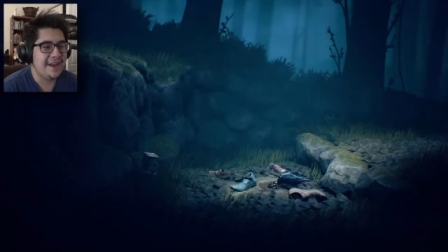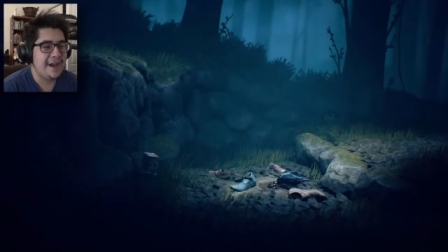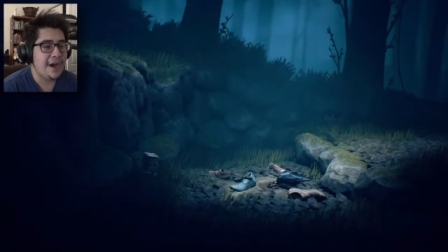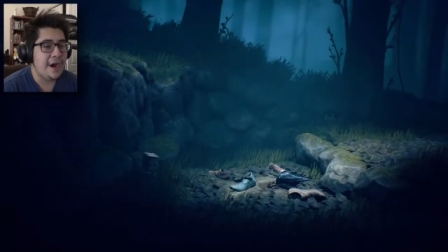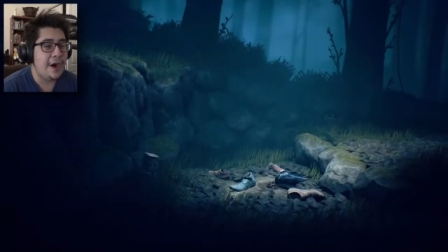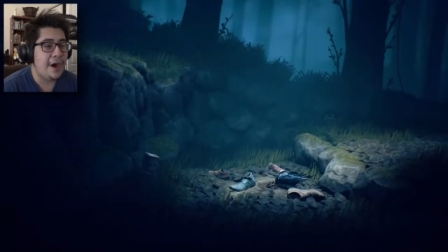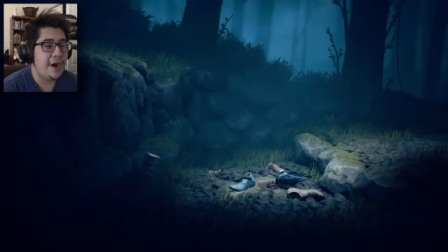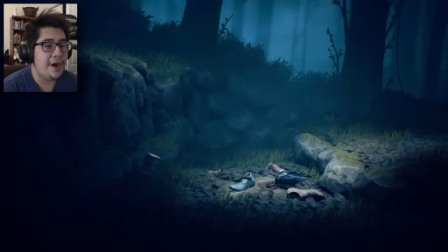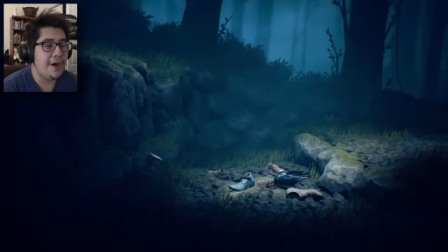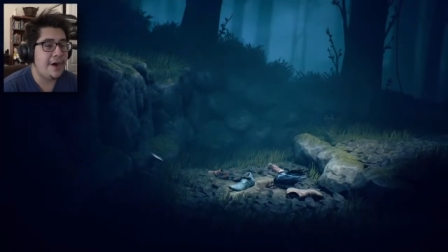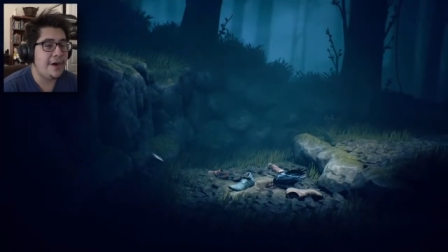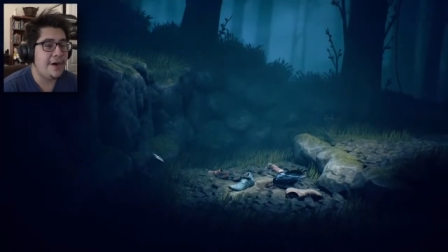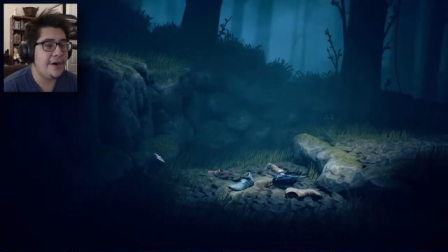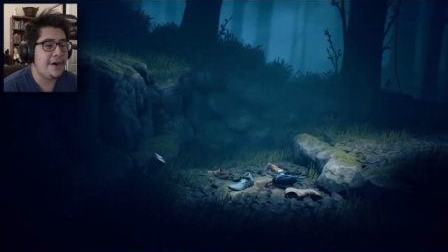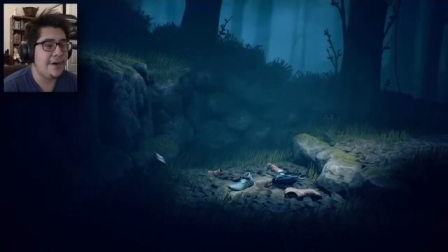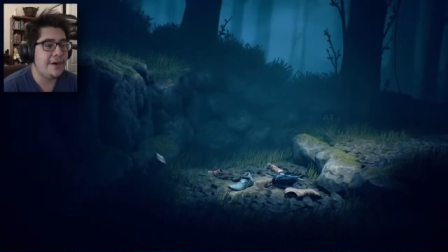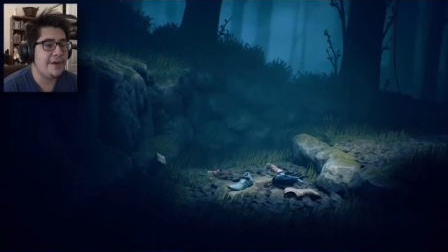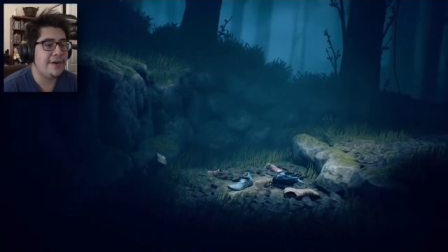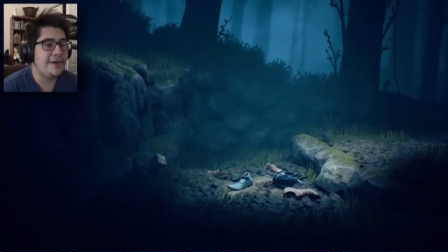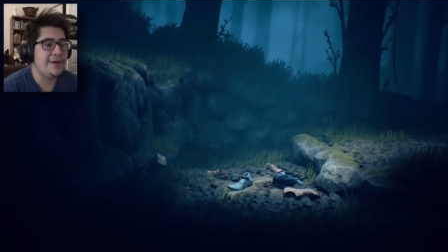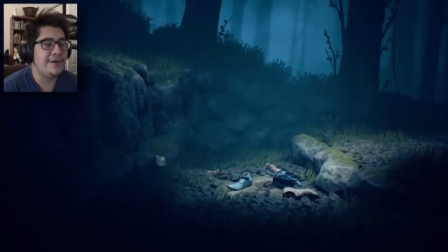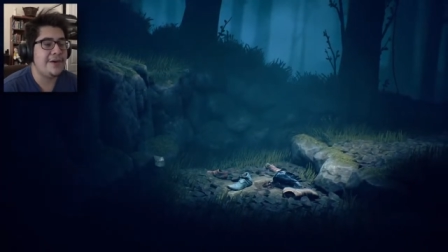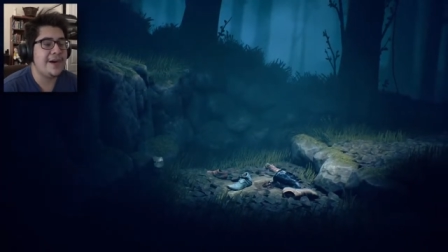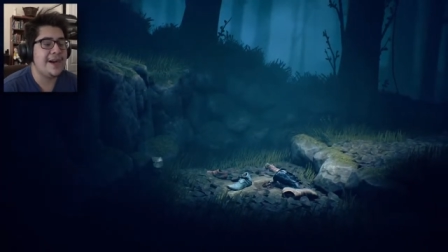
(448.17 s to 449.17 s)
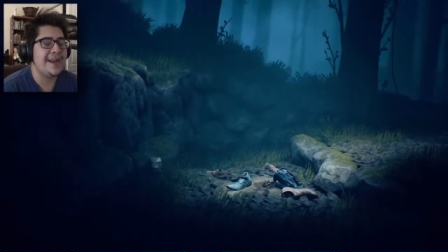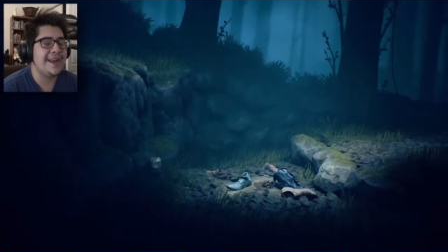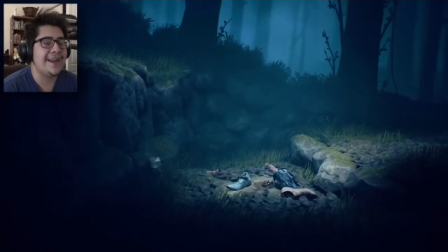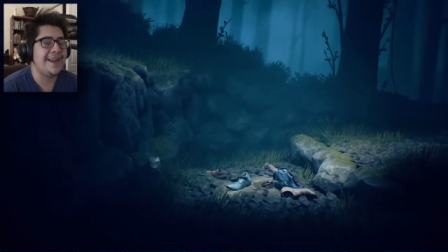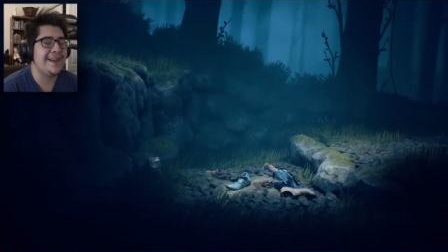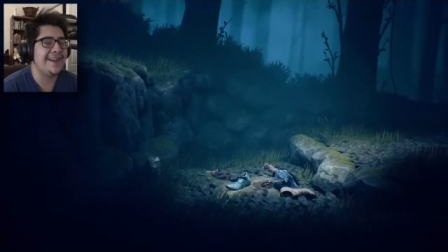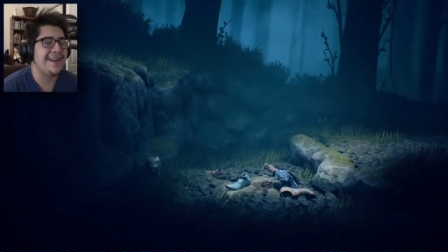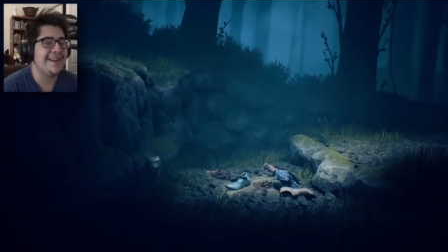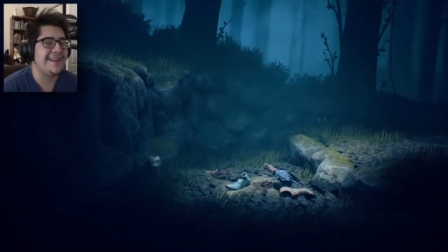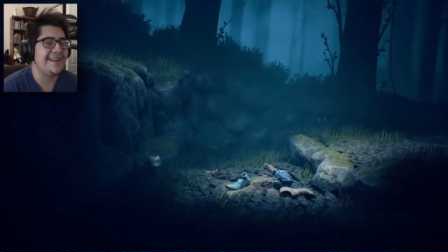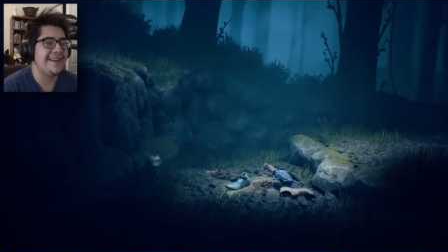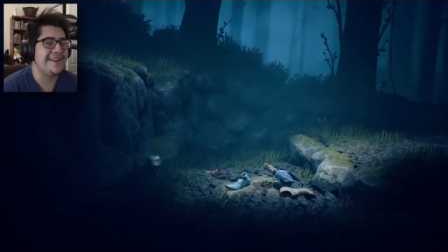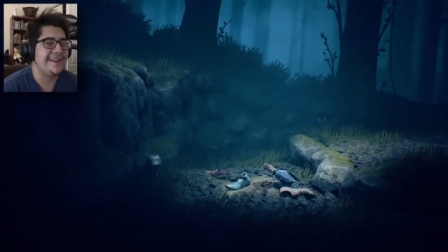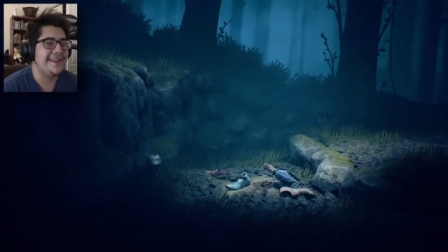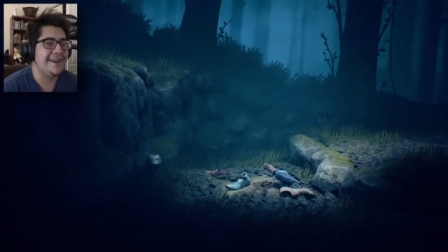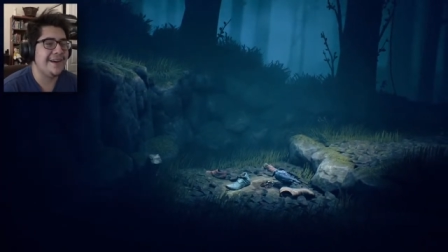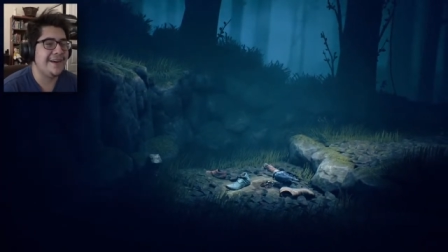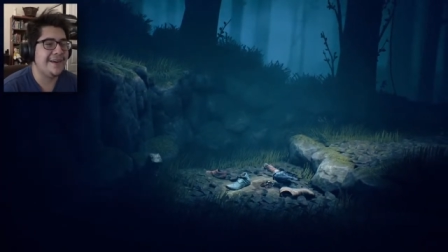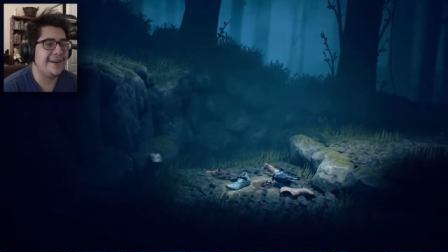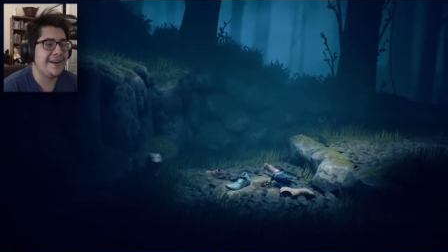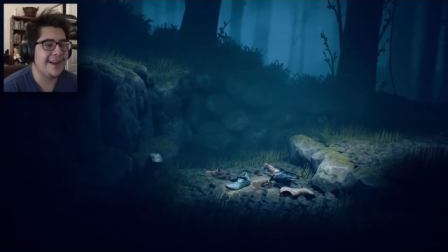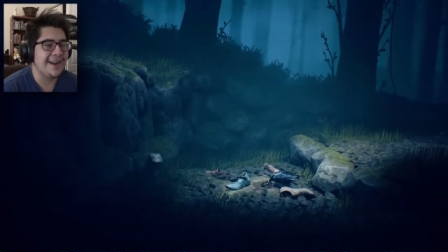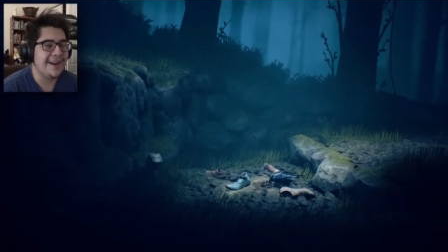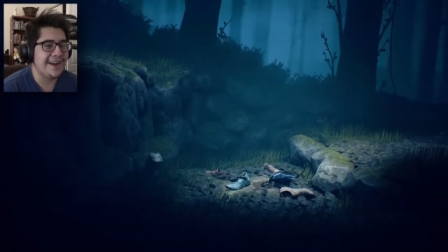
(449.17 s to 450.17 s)
Oh, I get it.
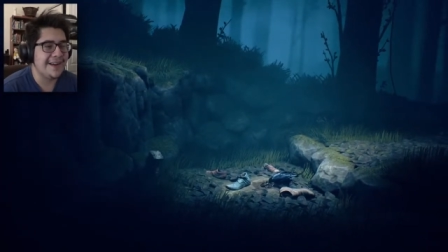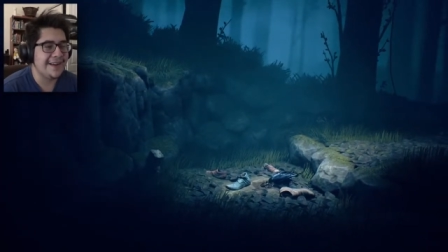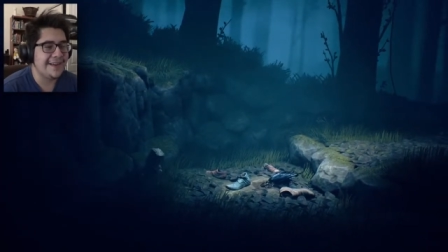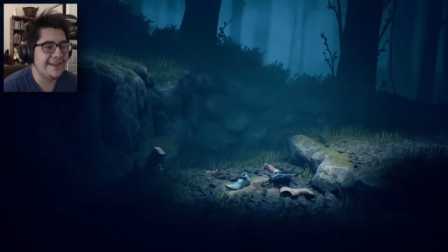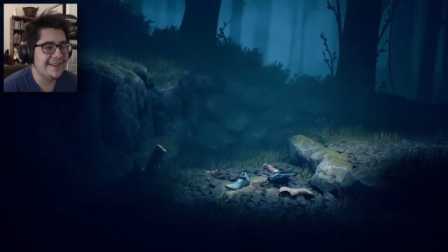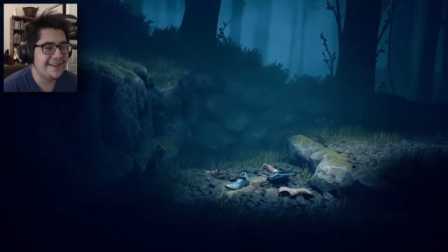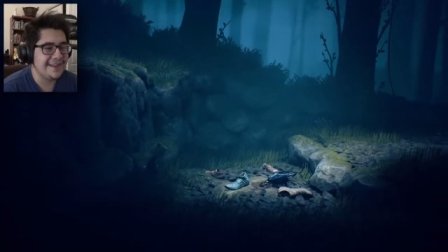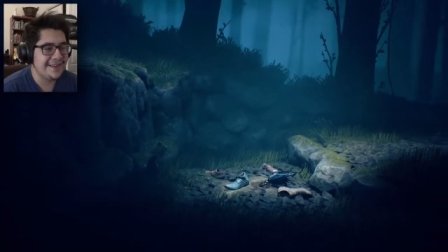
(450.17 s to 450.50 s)
Okay.